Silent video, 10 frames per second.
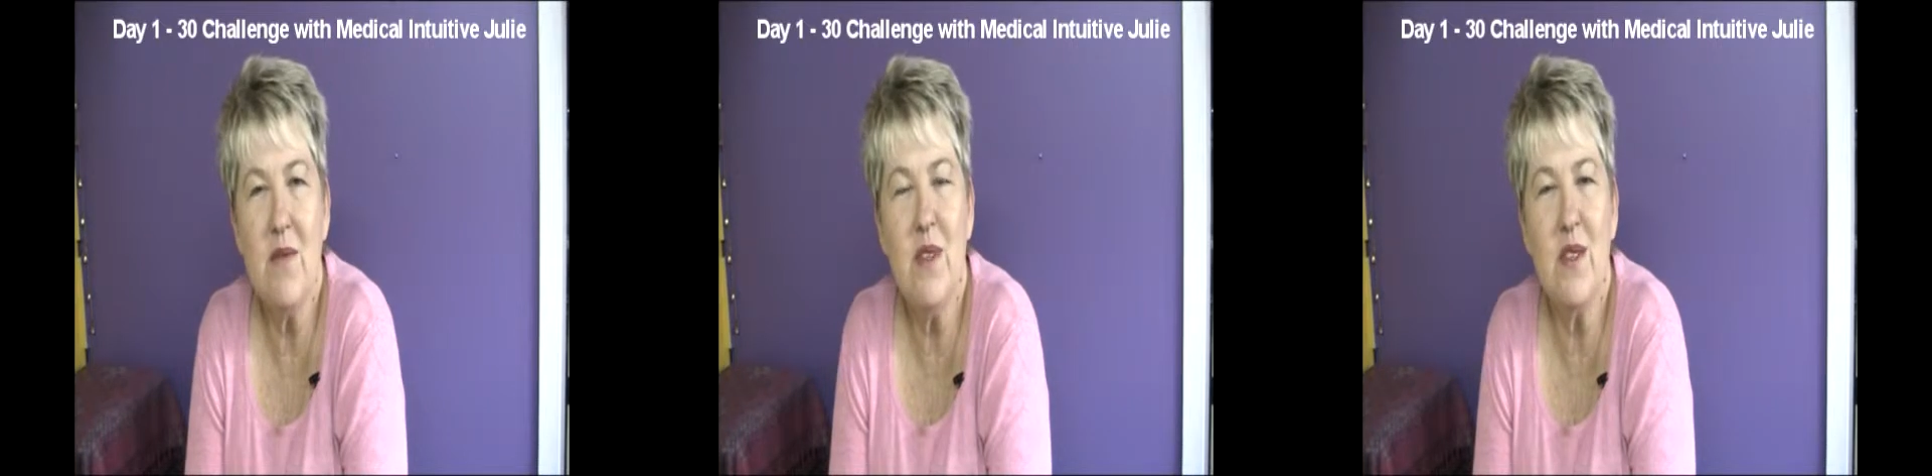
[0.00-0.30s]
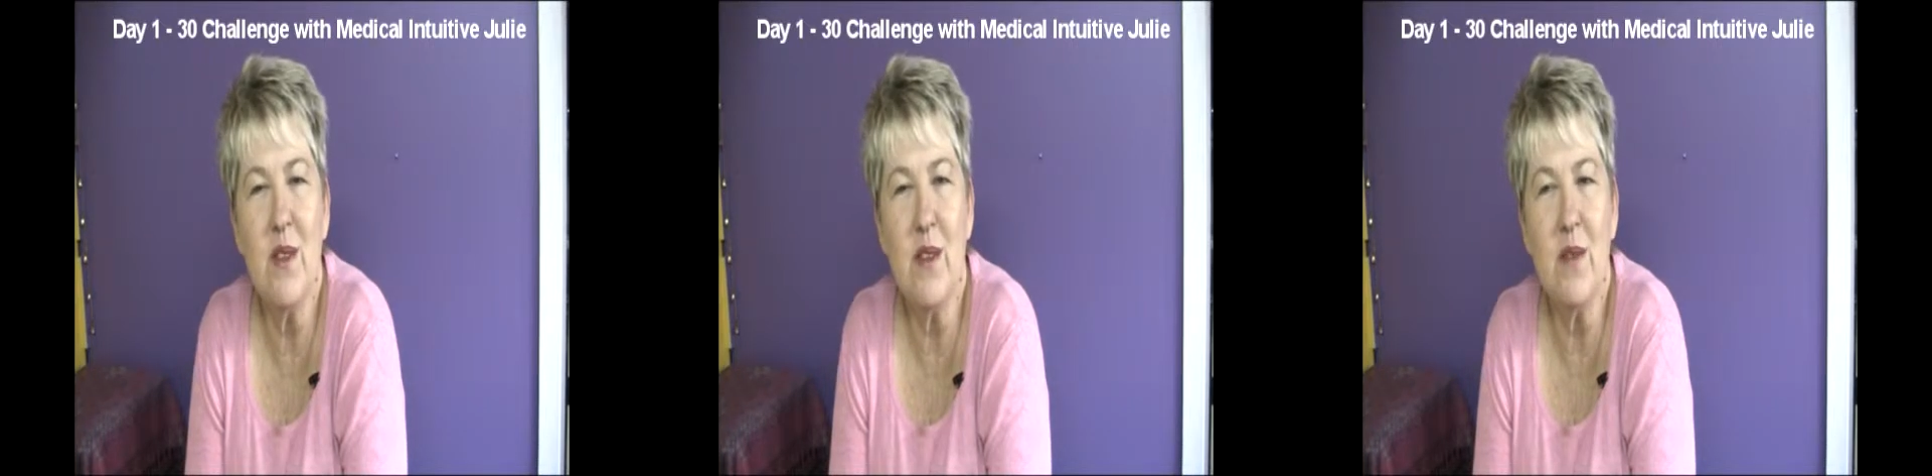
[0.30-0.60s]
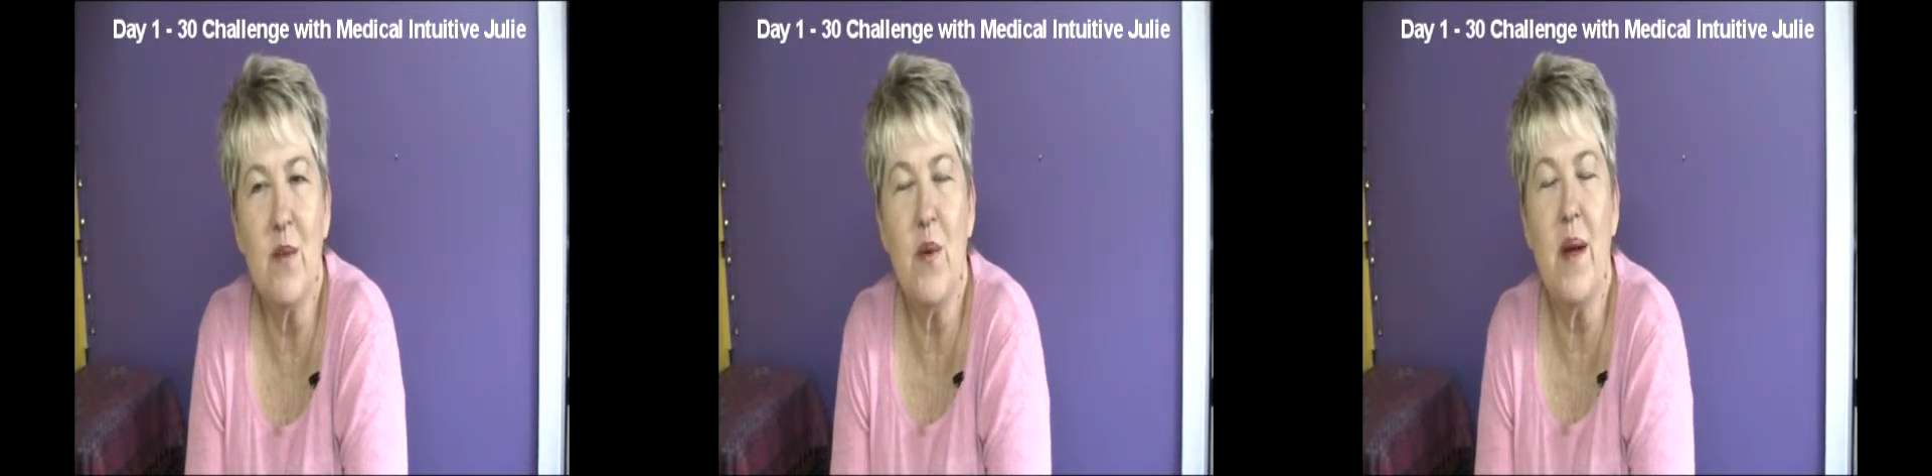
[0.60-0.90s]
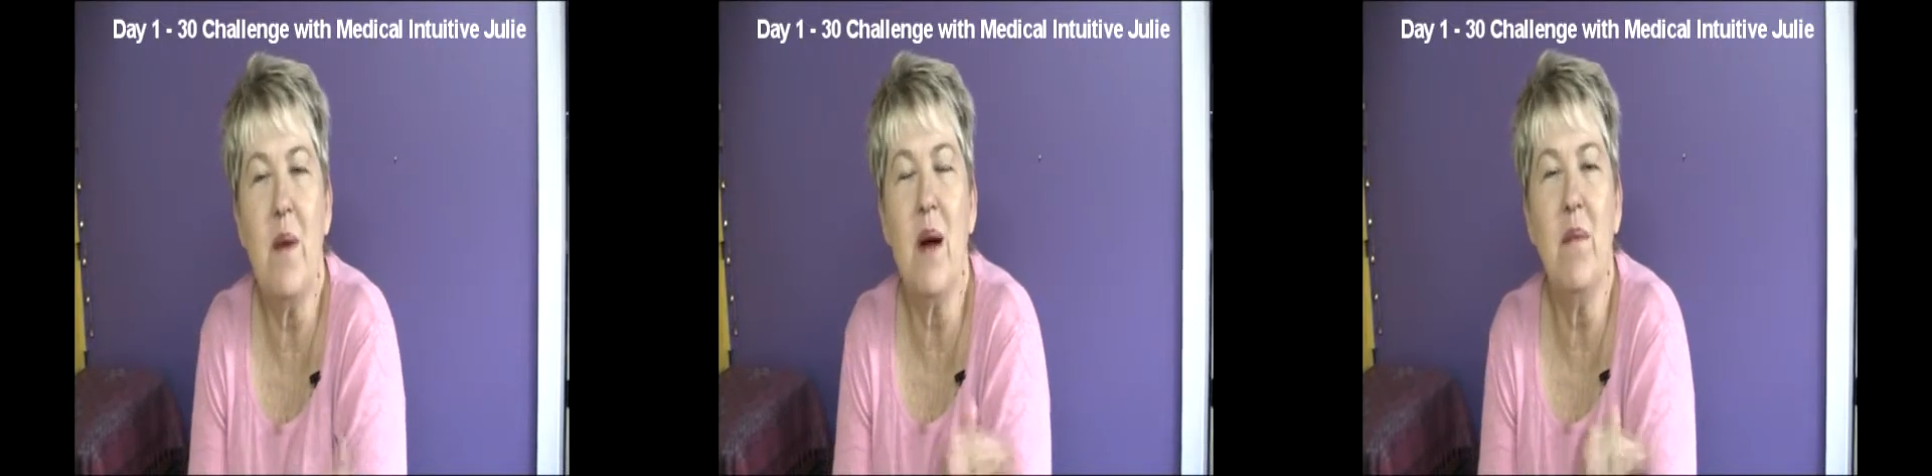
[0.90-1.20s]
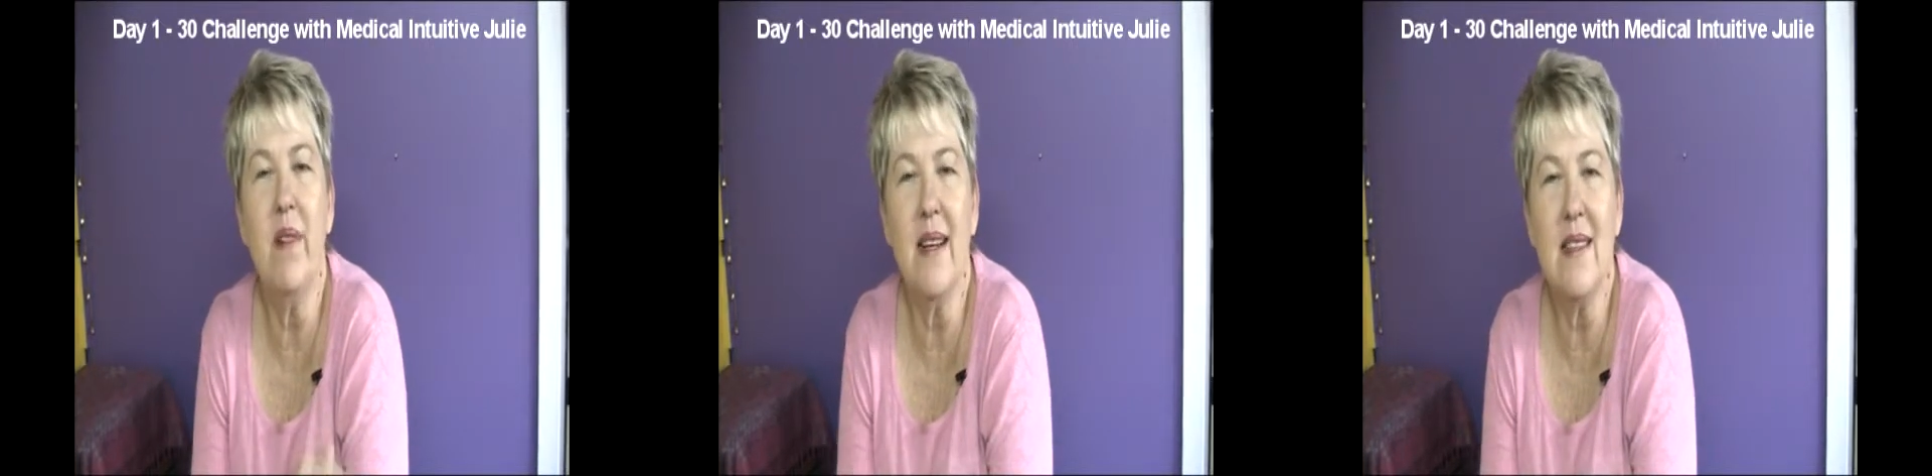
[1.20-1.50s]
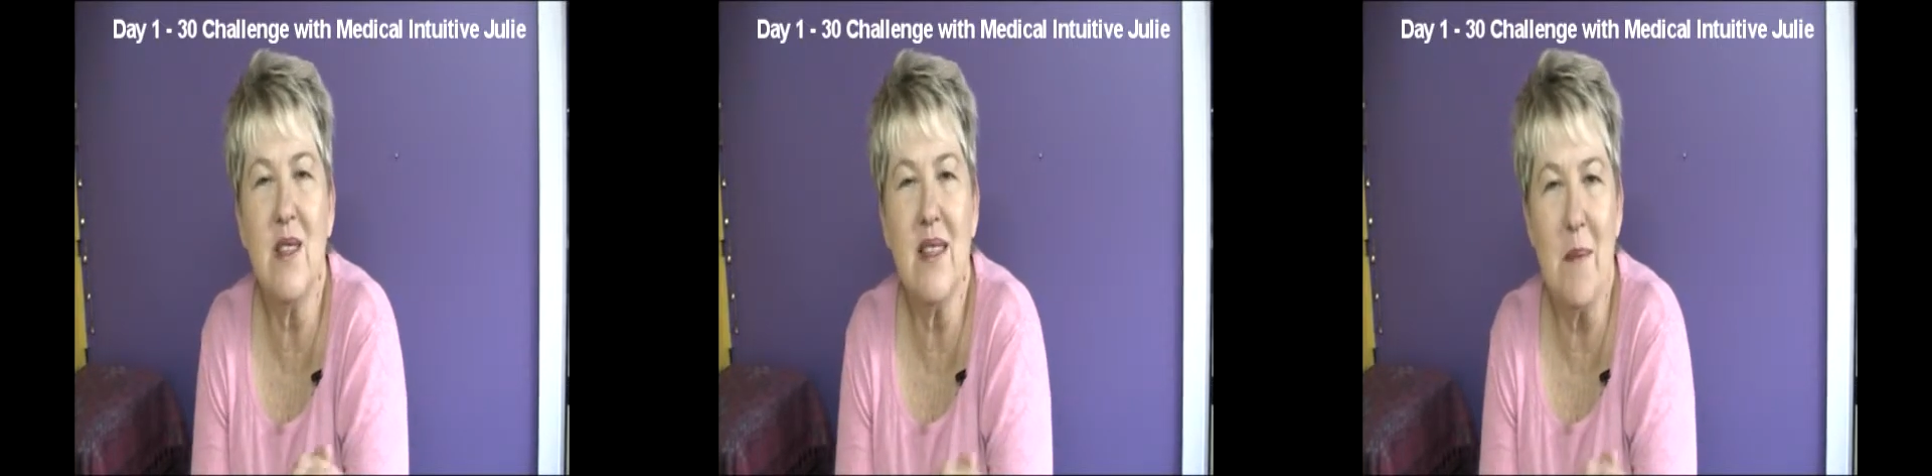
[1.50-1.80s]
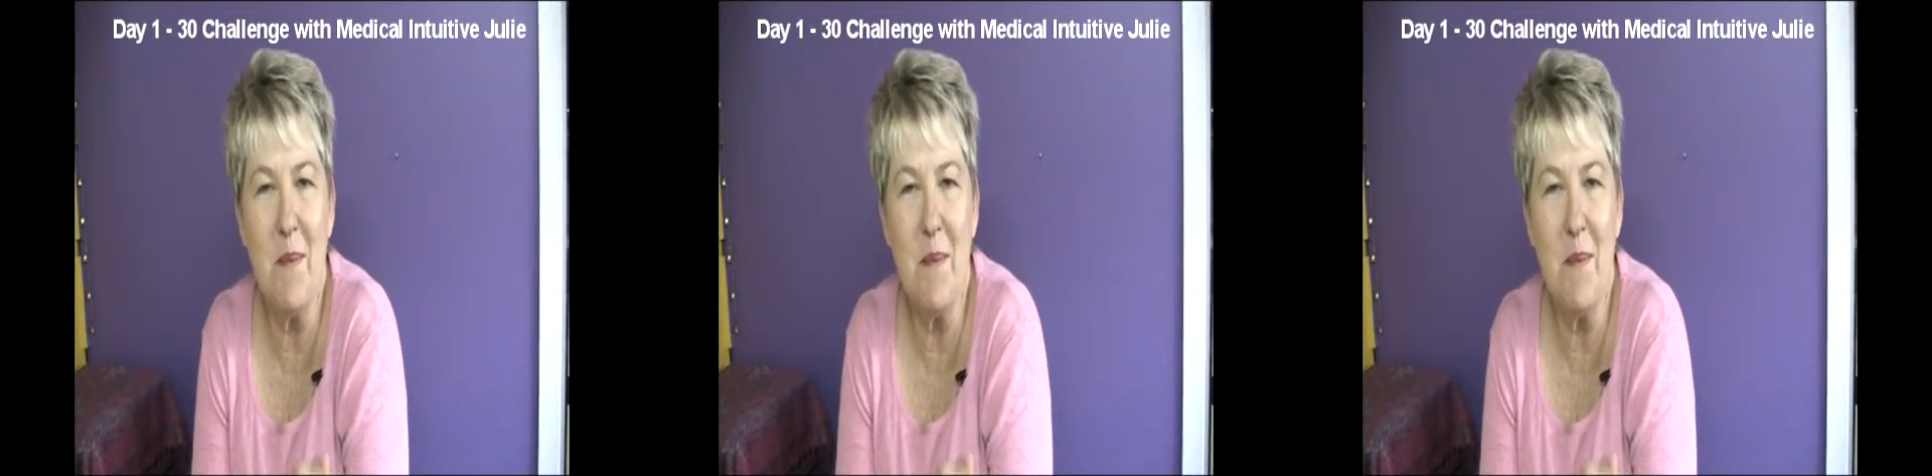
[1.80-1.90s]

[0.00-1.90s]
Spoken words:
result where my bloods are the